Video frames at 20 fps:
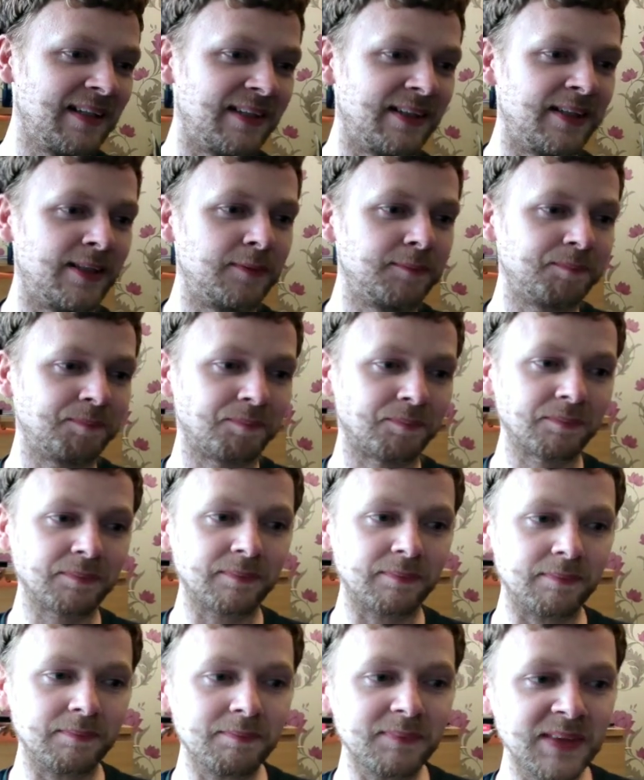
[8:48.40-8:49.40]

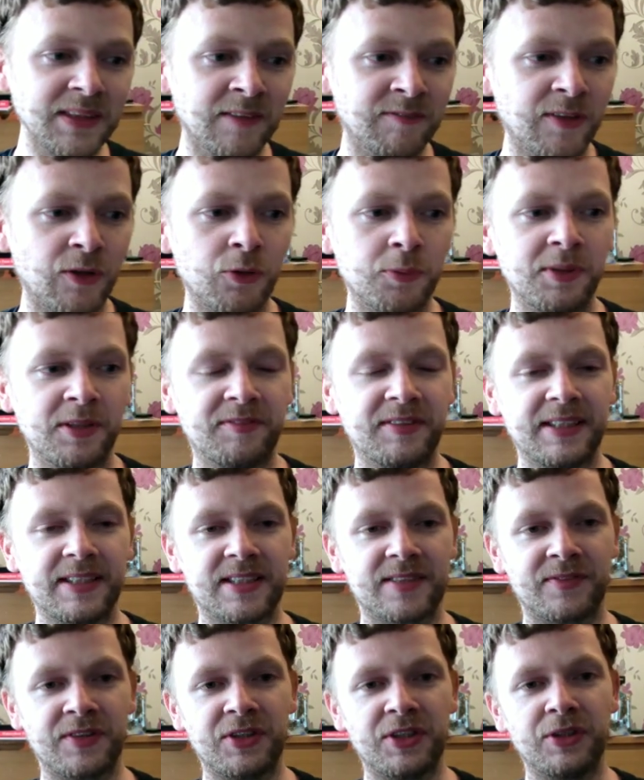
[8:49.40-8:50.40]
Then we're moving
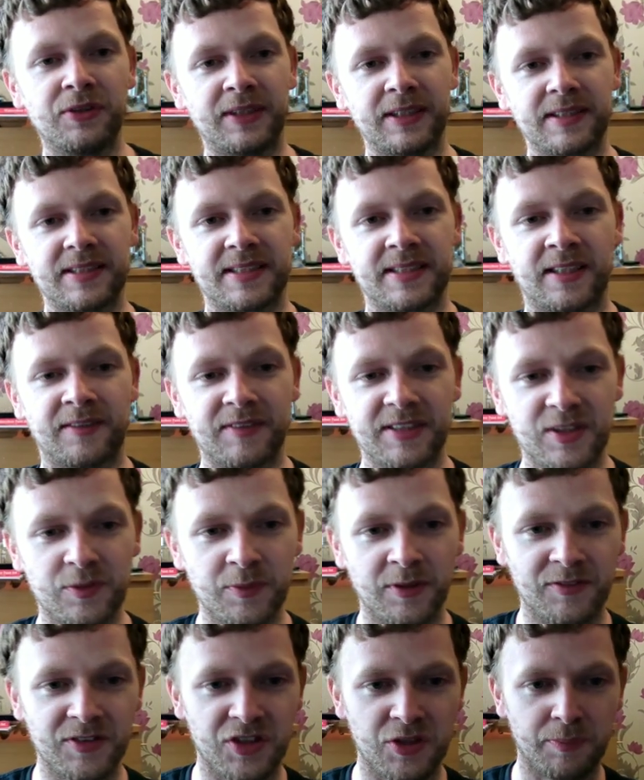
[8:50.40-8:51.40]
into the units. Now this
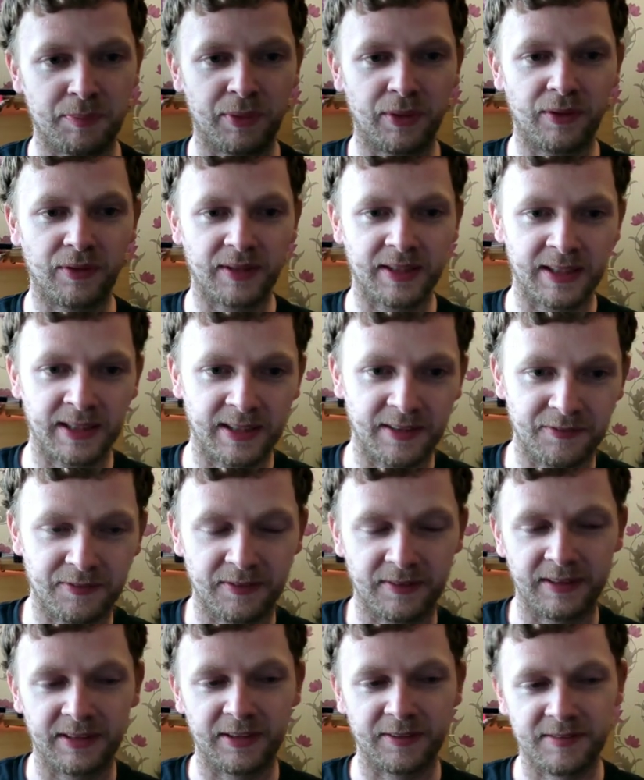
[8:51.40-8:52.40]
is more of a support card,
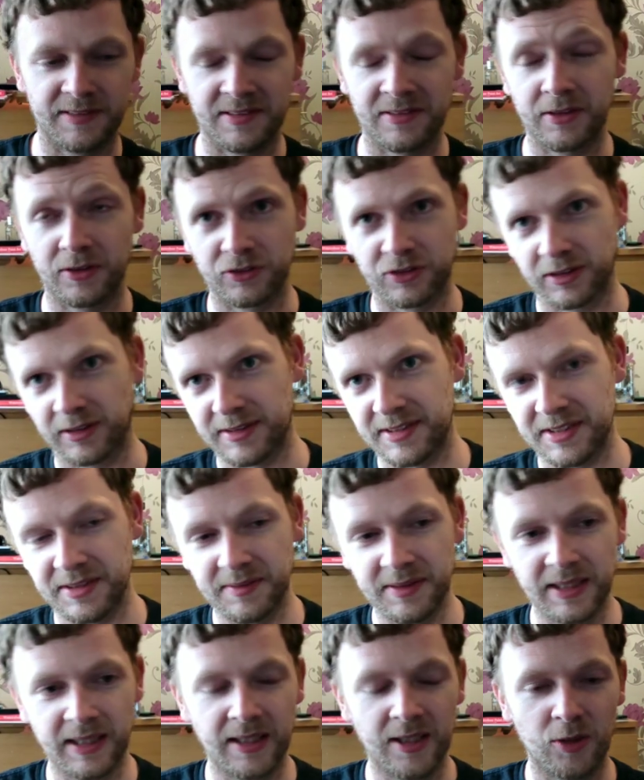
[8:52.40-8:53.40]
funnily enough it's not
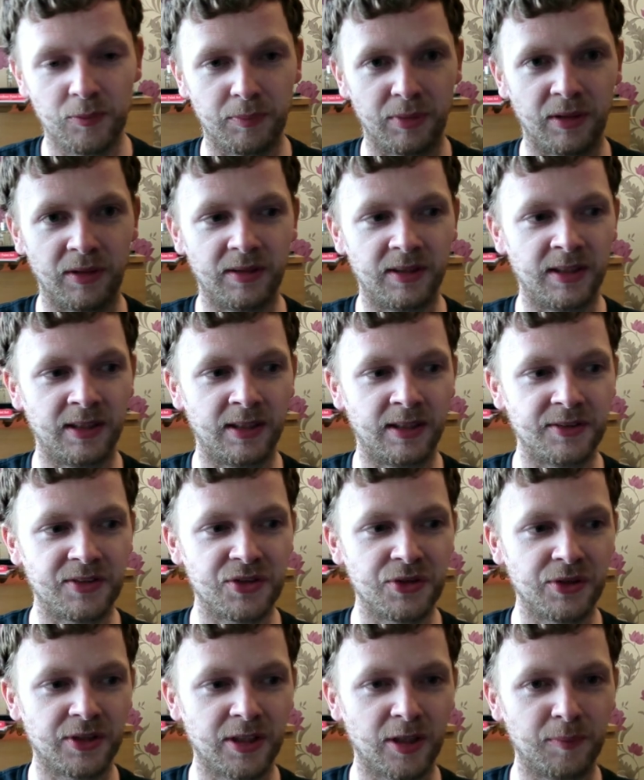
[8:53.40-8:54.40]
Chrolizian,
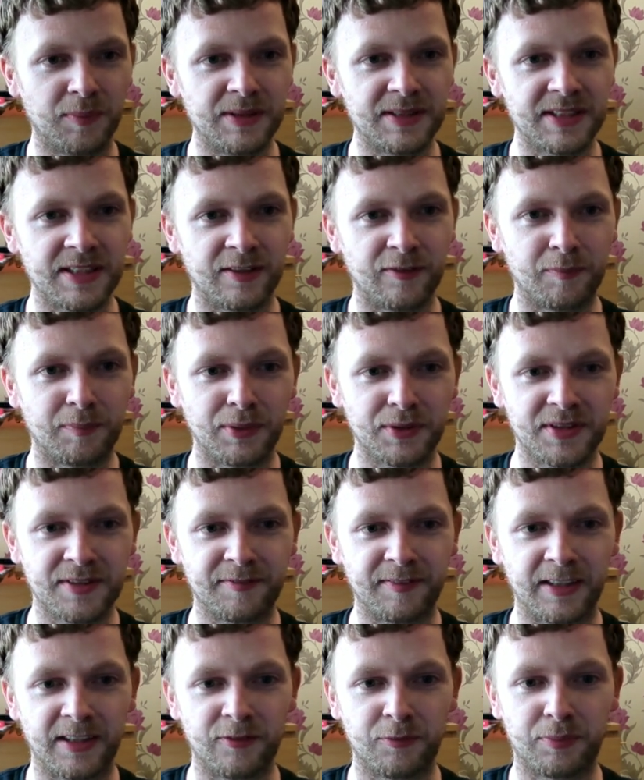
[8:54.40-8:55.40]
but 2 copies of
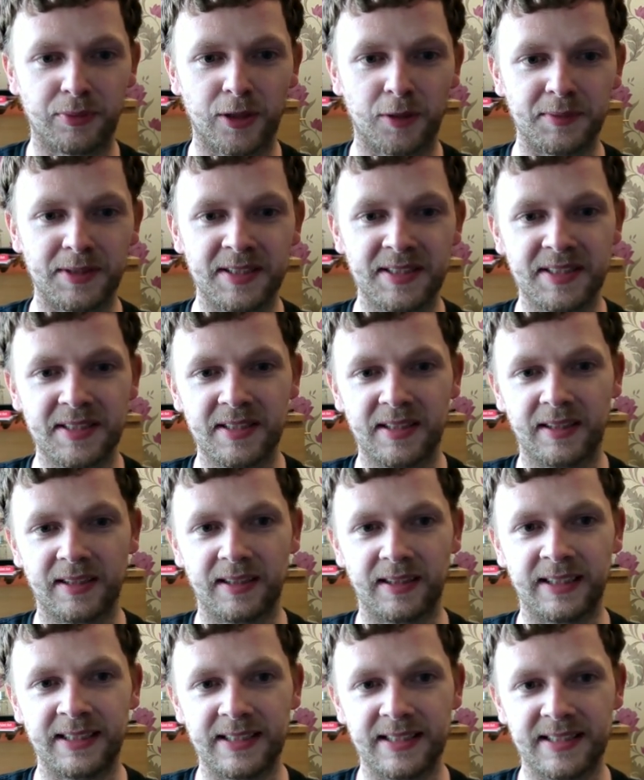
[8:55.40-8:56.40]
Butterfly of Promise.
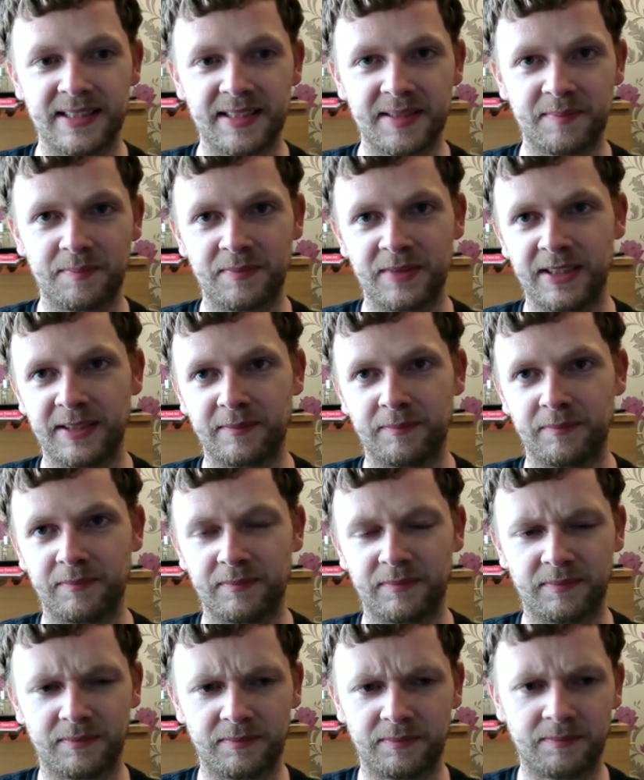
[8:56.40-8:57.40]

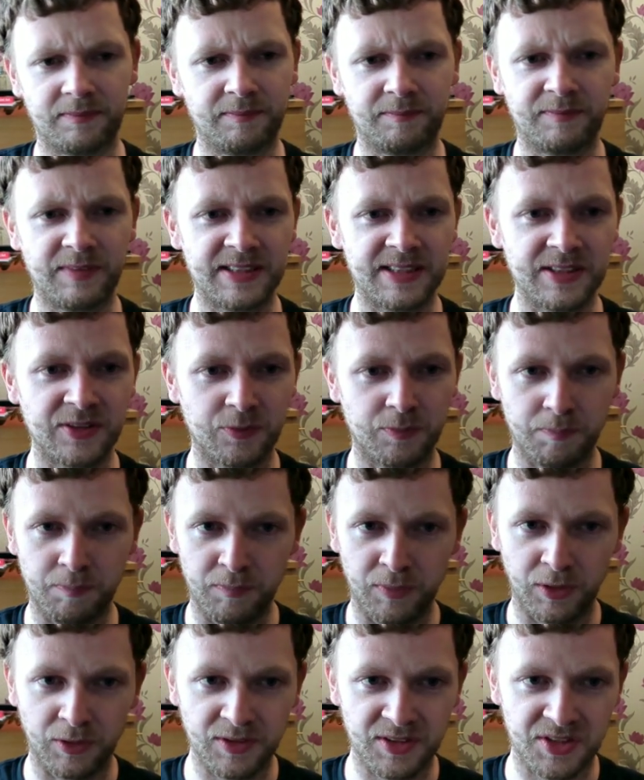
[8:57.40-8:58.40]
This is
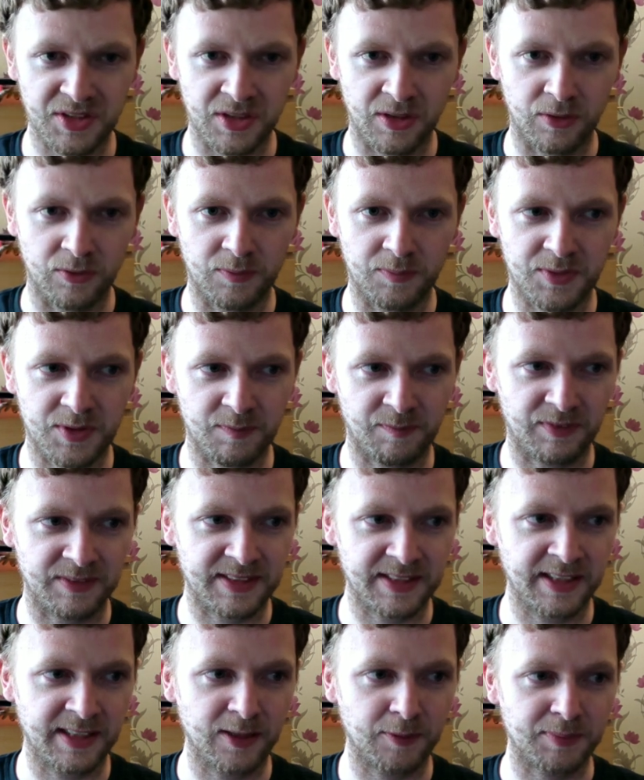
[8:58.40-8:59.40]
more so
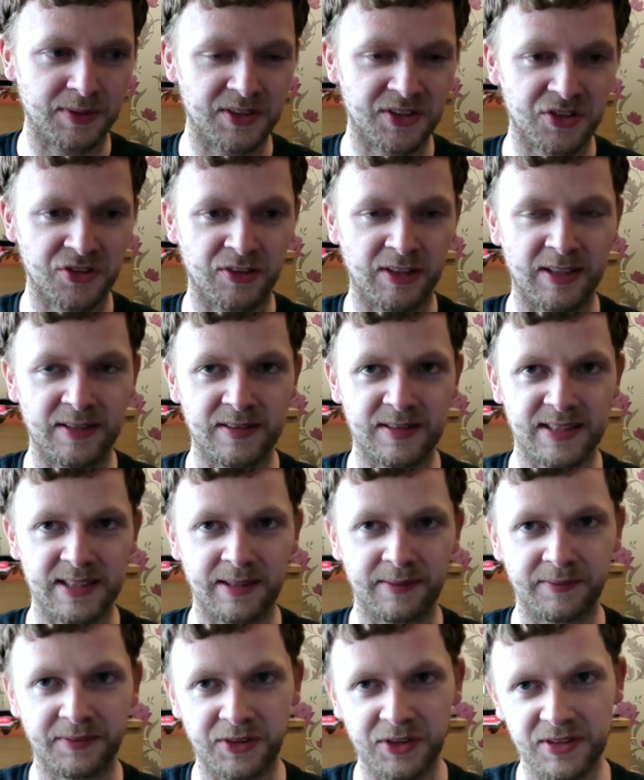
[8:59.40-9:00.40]
something to help your terrains
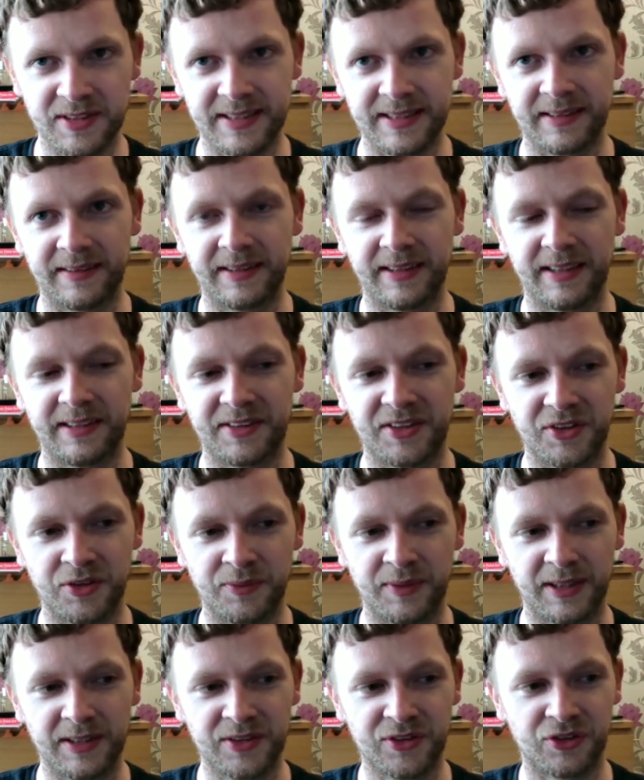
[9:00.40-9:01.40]
out, just in case
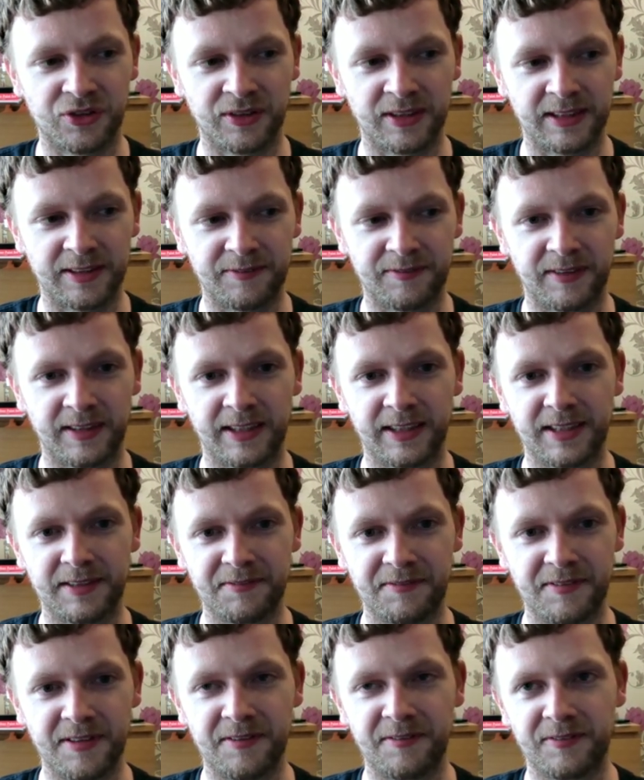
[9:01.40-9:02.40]
you are struggling for like
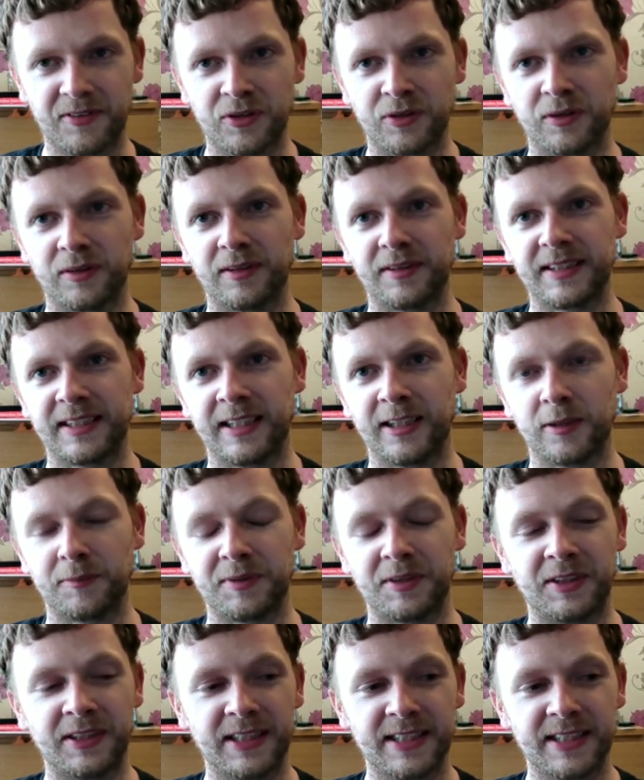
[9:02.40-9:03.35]
a 5th coloured element.